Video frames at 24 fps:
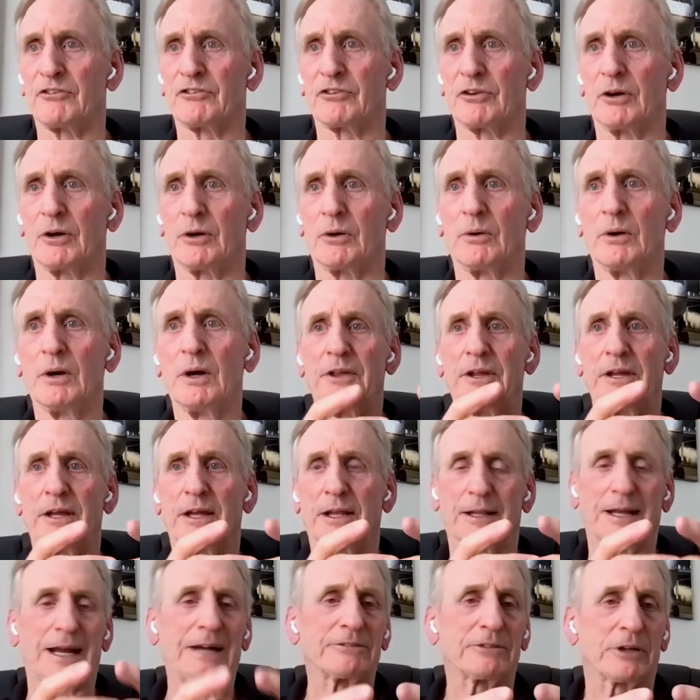So the
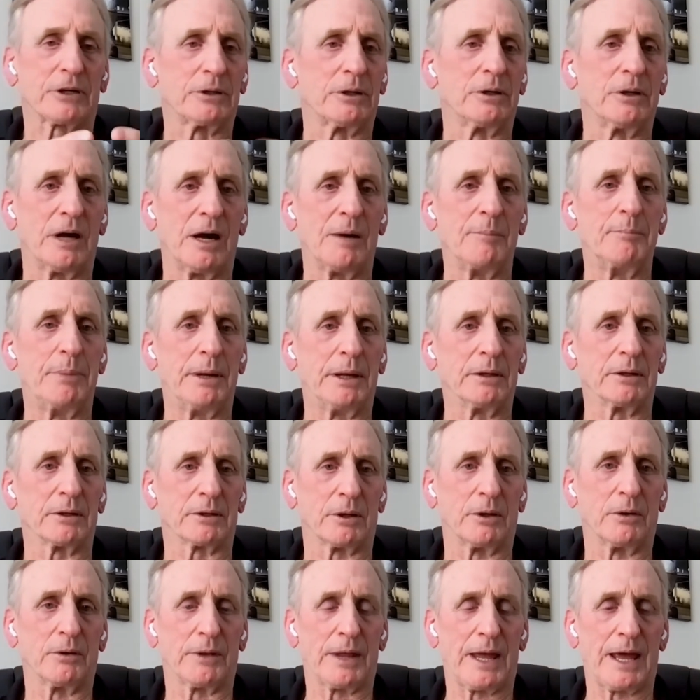electrical
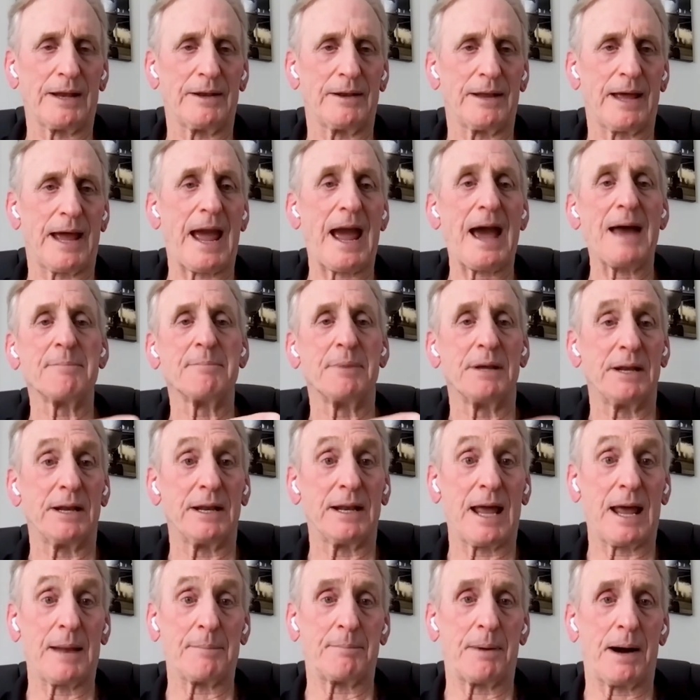umbilical that had been in
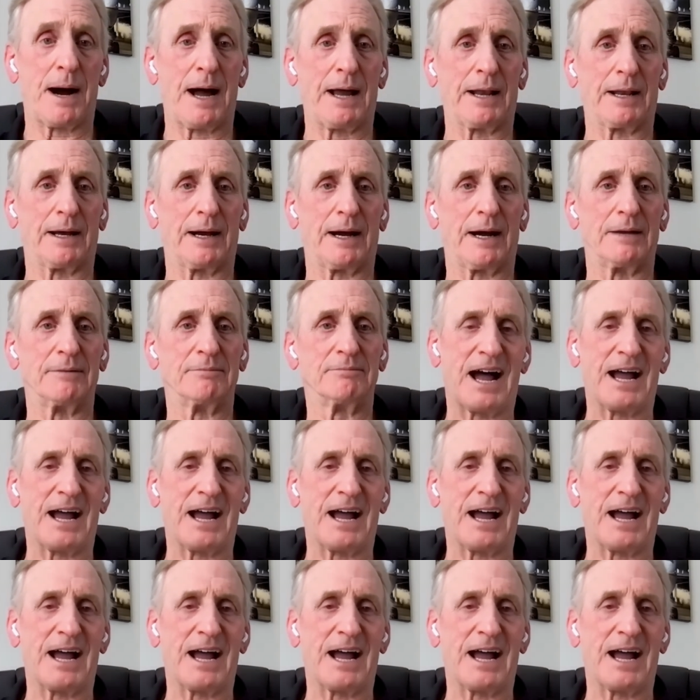that pylon,